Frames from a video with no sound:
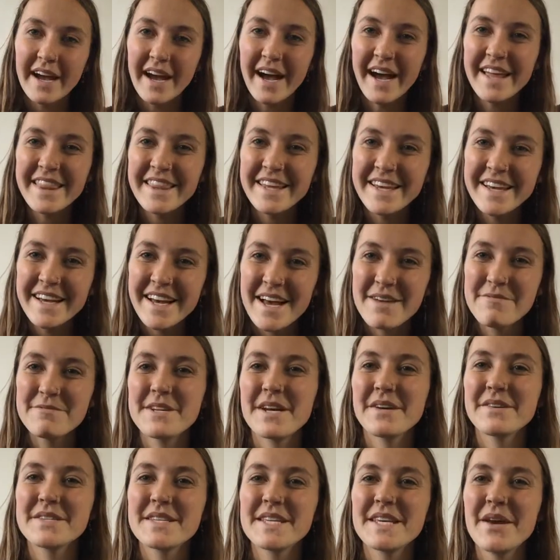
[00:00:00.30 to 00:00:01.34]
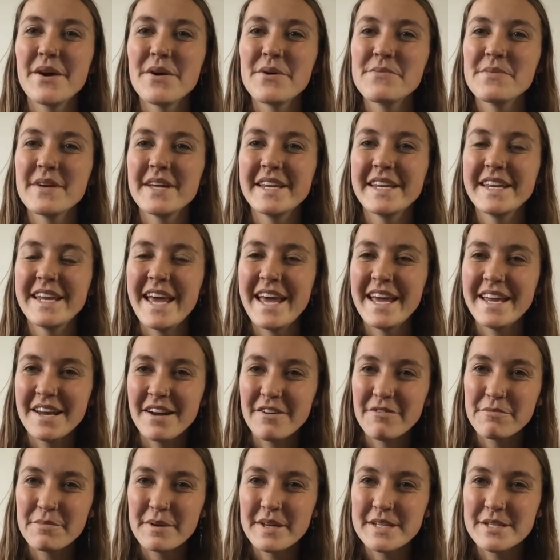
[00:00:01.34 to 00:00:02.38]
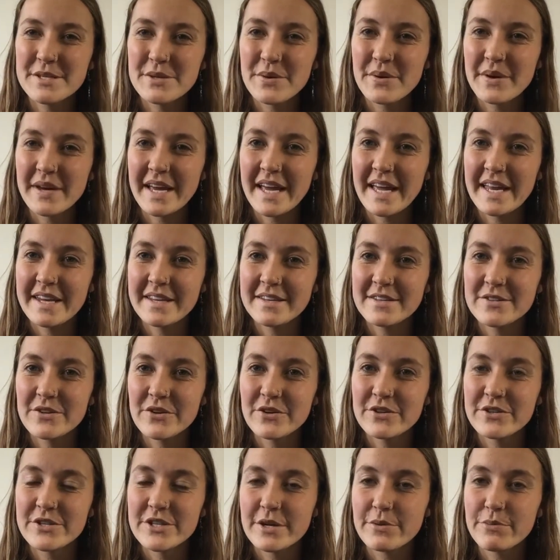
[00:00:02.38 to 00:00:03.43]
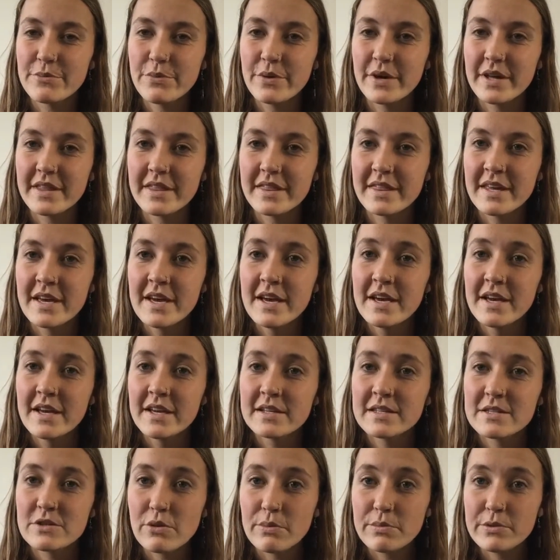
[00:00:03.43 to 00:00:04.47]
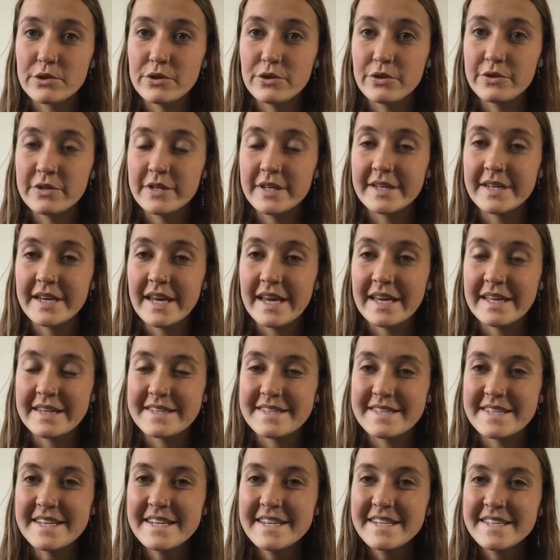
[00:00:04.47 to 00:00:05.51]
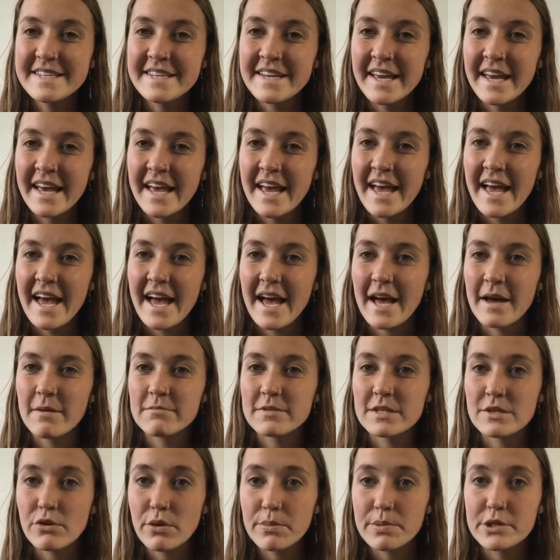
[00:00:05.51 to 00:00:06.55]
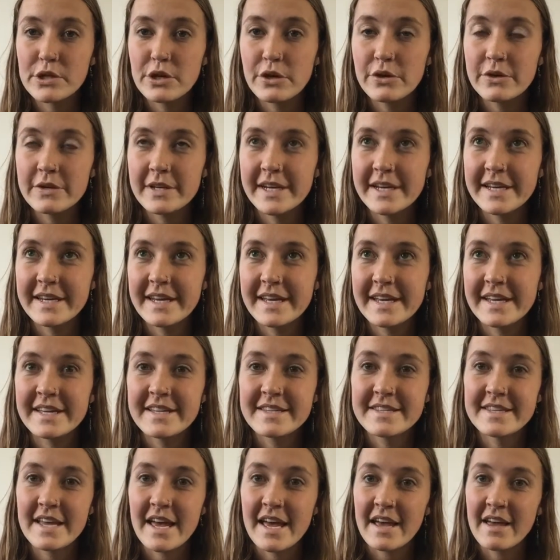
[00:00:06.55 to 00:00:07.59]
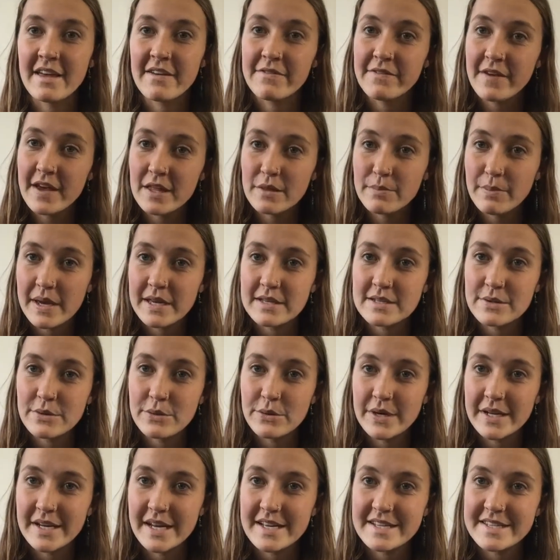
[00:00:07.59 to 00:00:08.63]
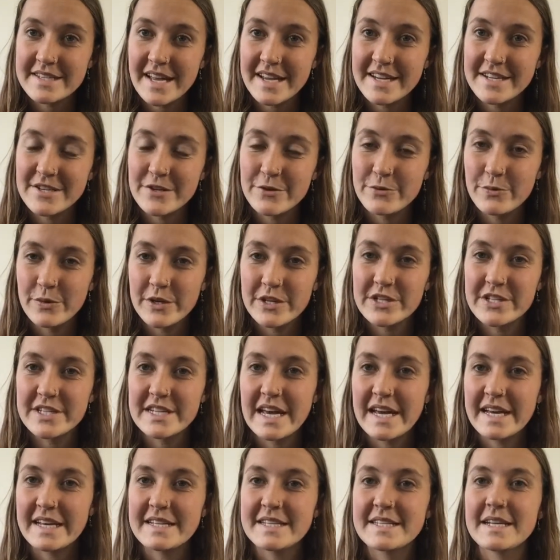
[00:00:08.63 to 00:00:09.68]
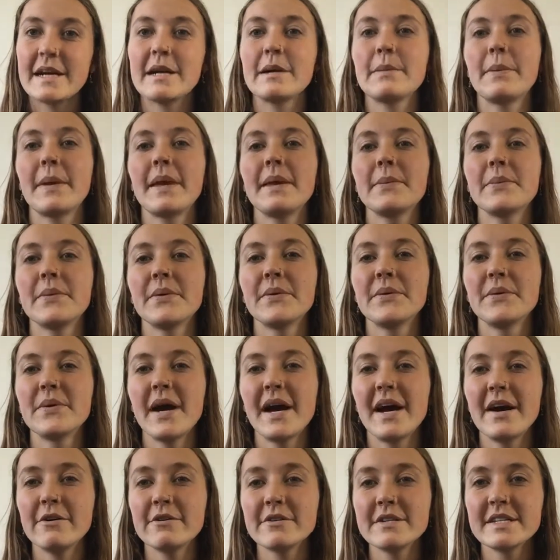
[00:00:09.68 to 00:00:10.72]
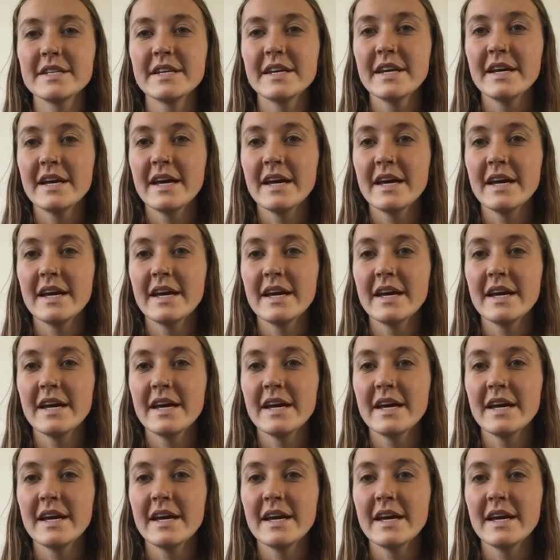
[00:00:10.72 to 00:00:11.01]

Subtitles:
Hi there, I'm Chelsea Yeoman and I've been doing an internship with Scripps Union NZ. Scripps Union is a faith-based organisation which takes young people out